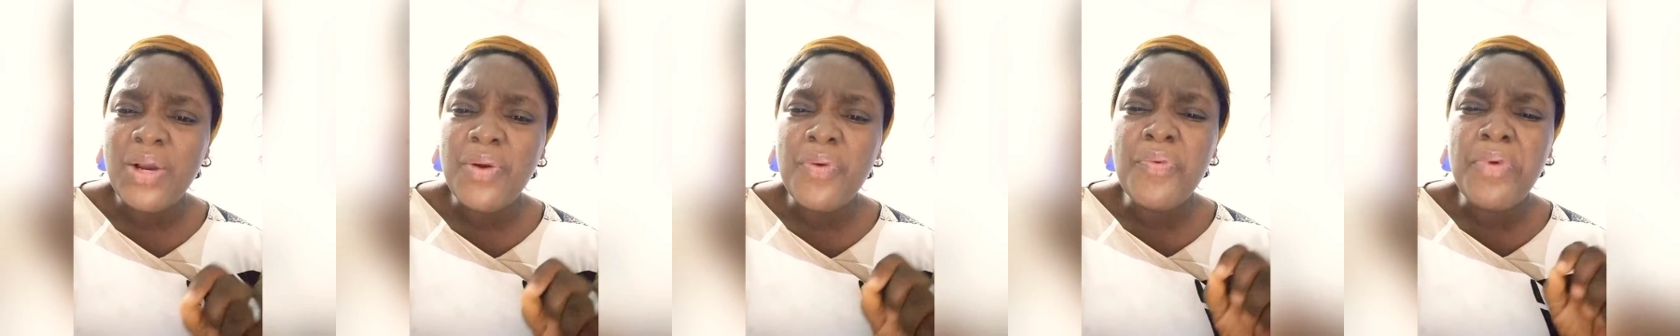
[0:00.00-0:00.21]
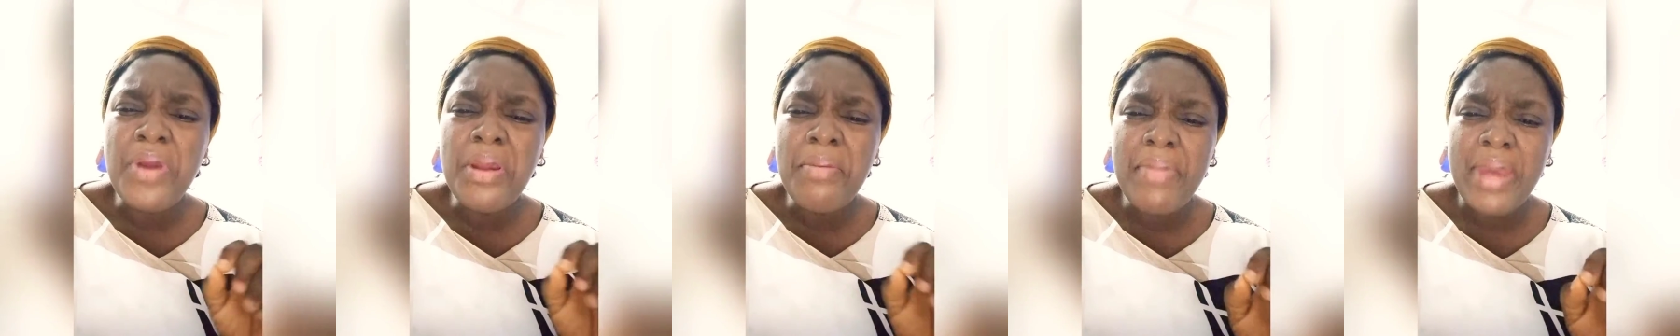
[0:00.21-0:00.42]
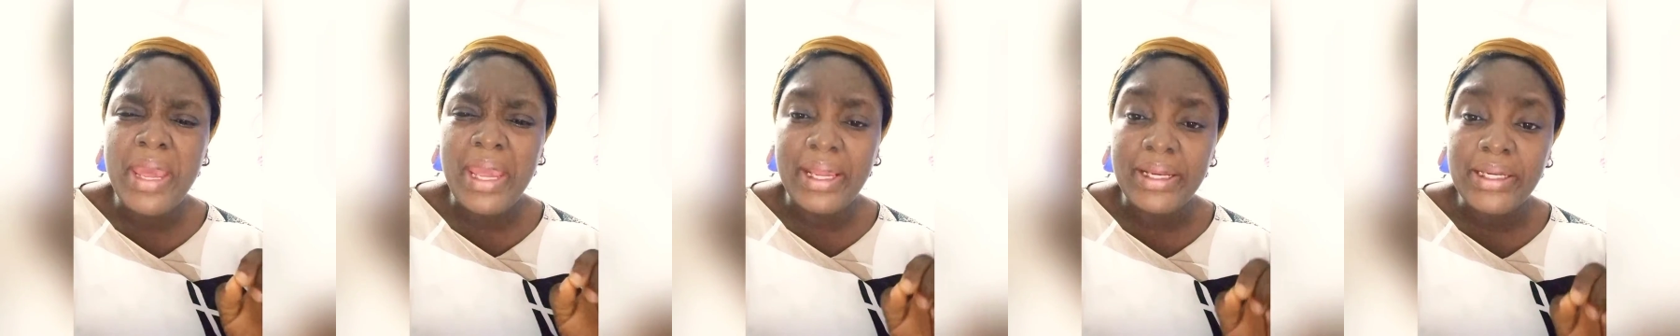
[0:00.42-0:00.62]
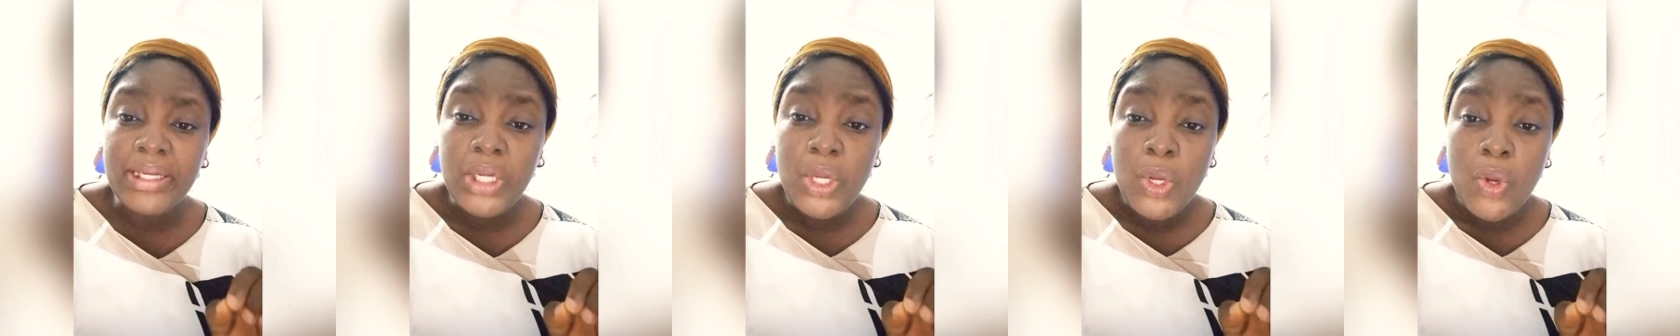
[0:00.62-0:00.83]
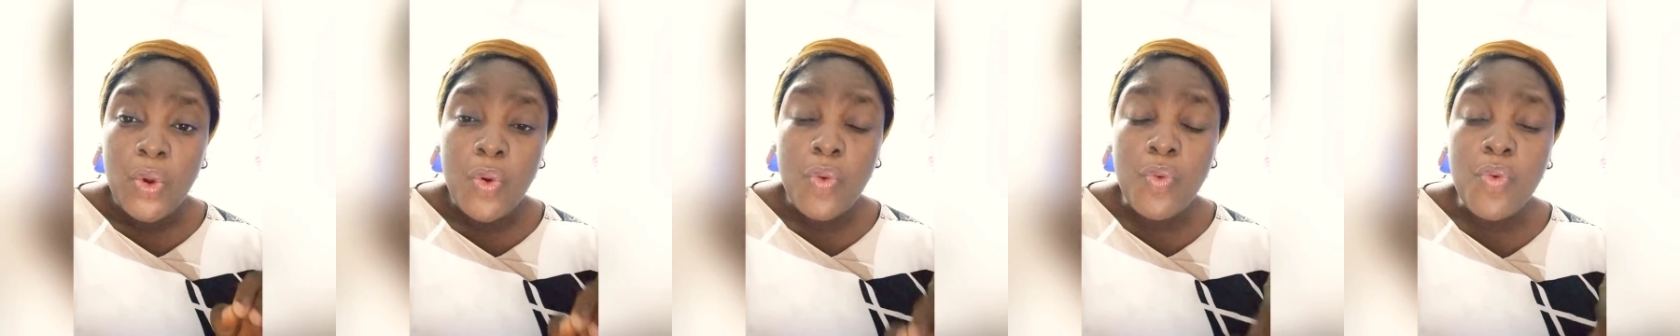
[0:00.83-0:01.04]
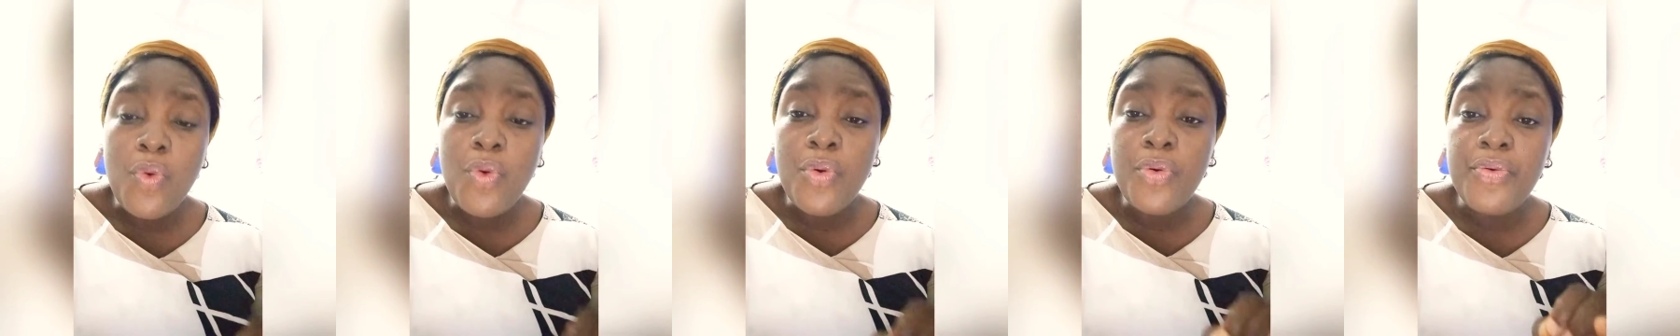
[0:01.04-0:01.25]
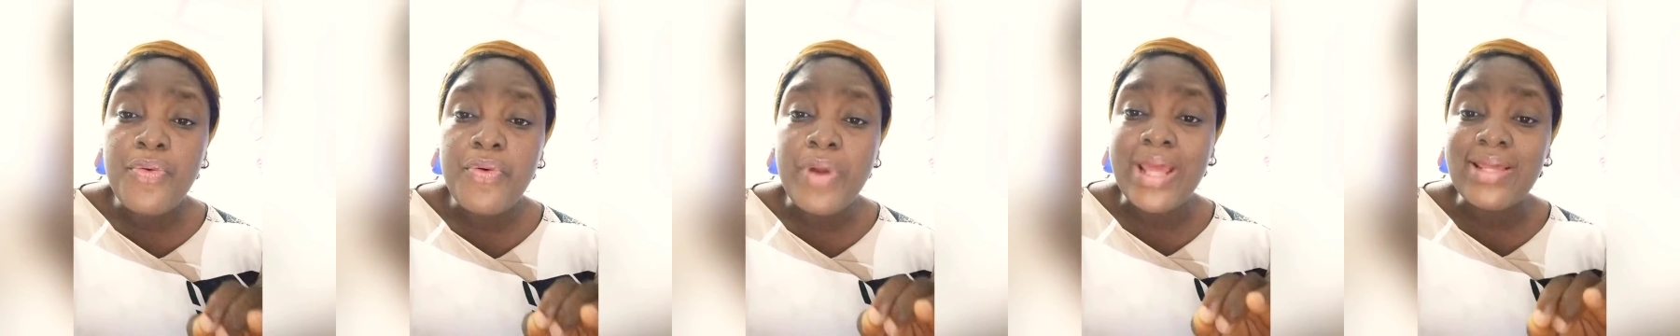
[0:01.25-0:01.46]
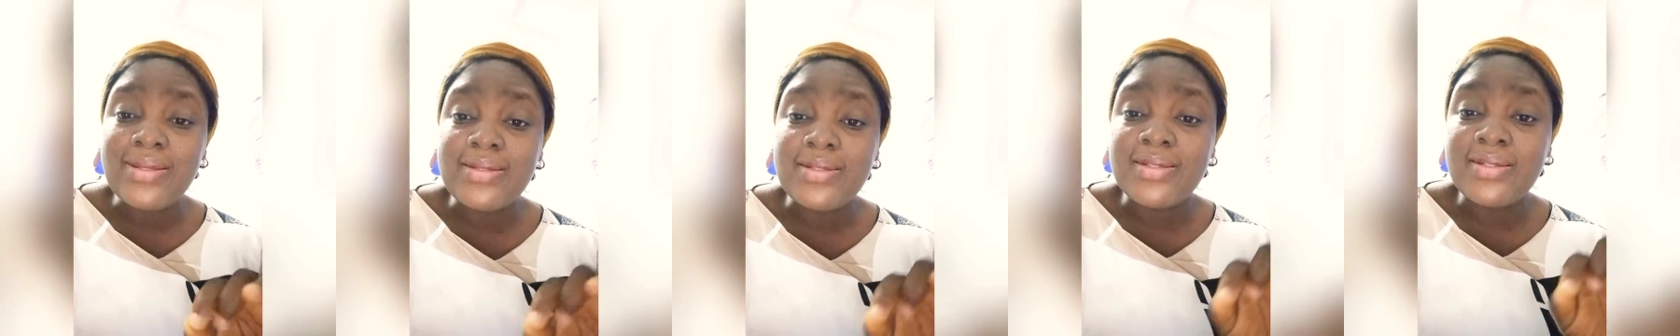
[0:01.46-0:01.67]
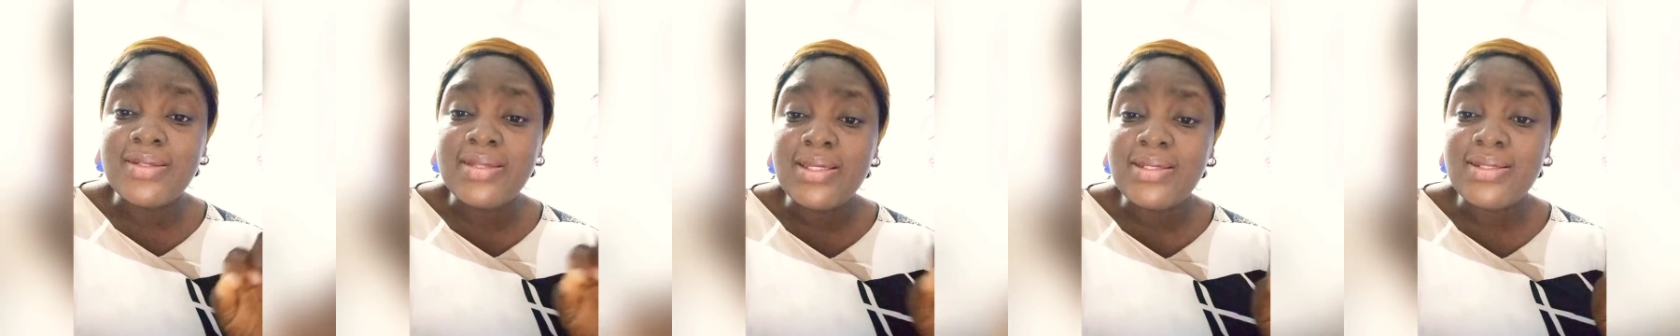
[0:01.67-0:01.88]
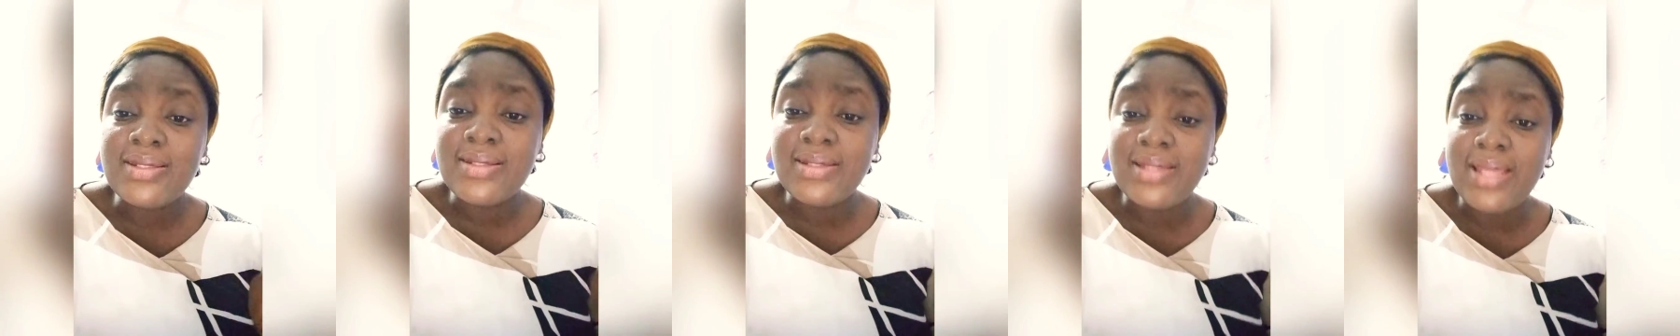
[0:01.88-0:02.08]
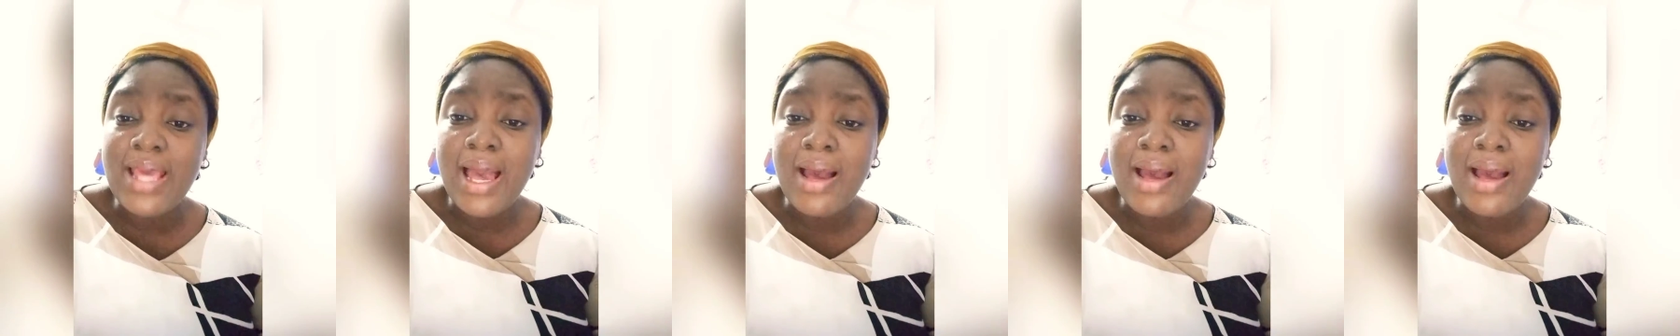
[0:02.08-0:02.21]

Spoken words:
women who resist